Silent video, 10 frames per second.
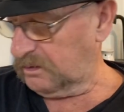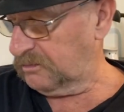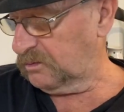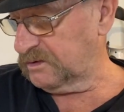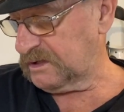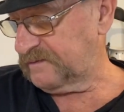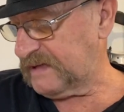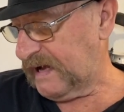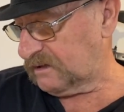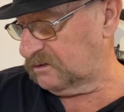of the ones I've
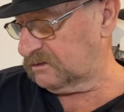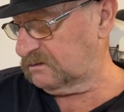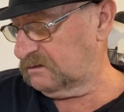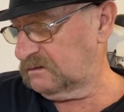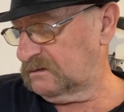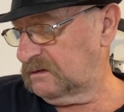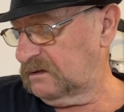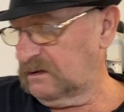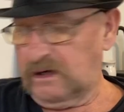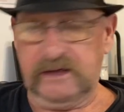tackled,
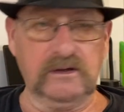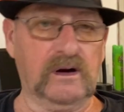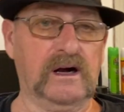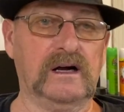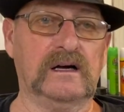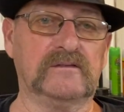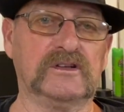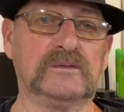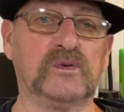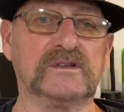I know a
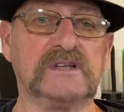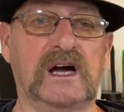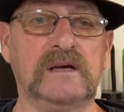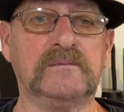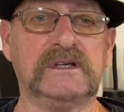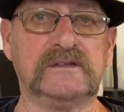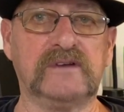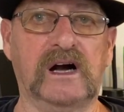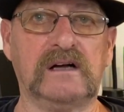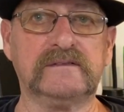little more time
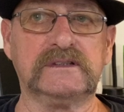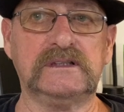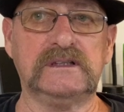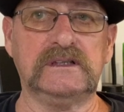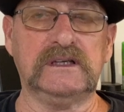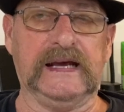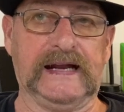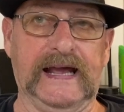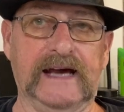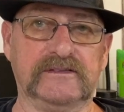involved, and I
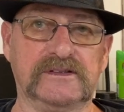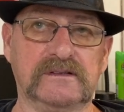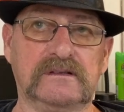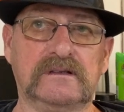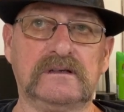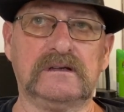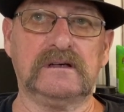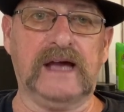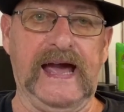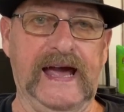haven't
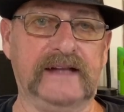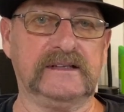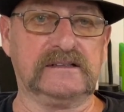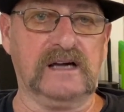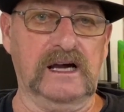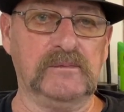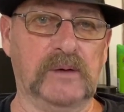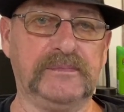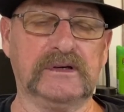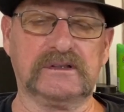had the time
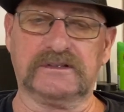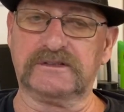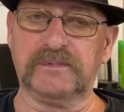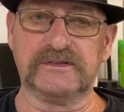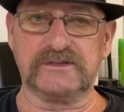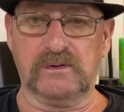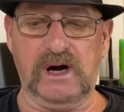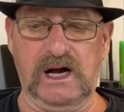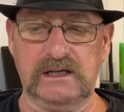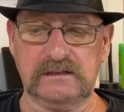up here because it's been so
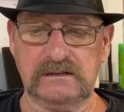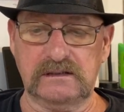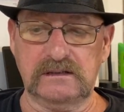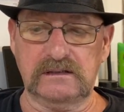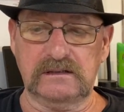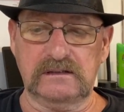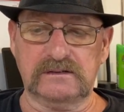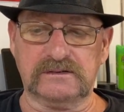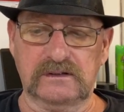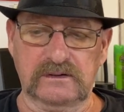hot.
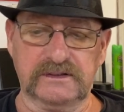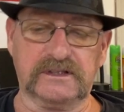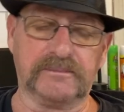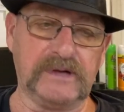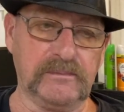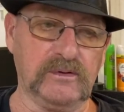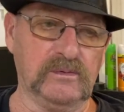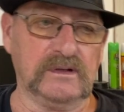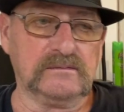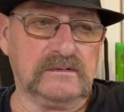So the September
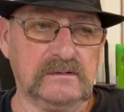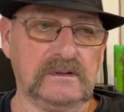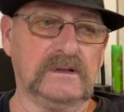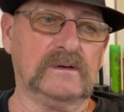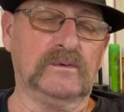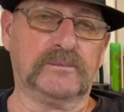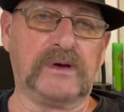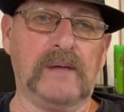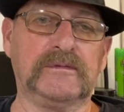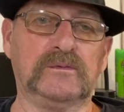one would
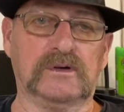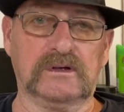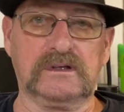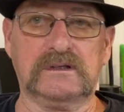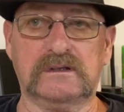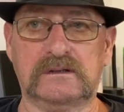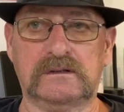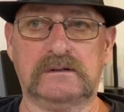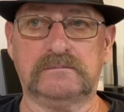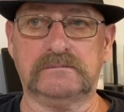probably work
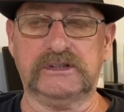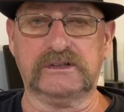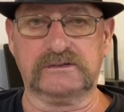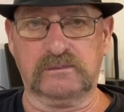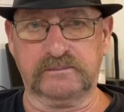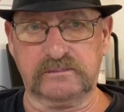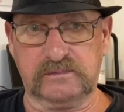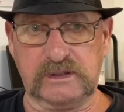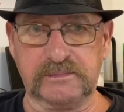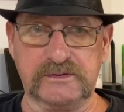because the
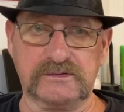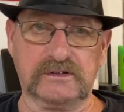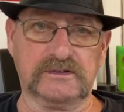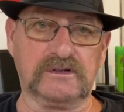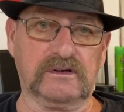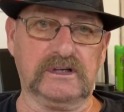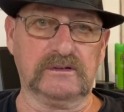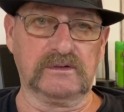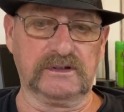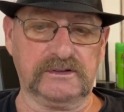temperature is going to start getting
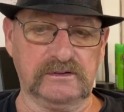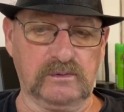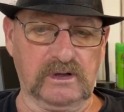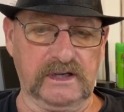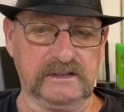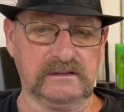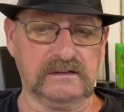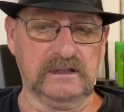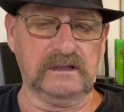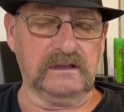really good where I
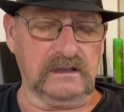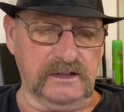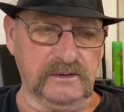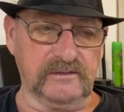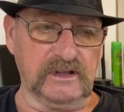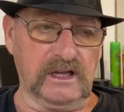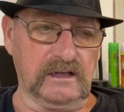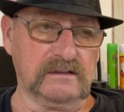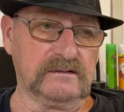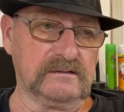do have a lot of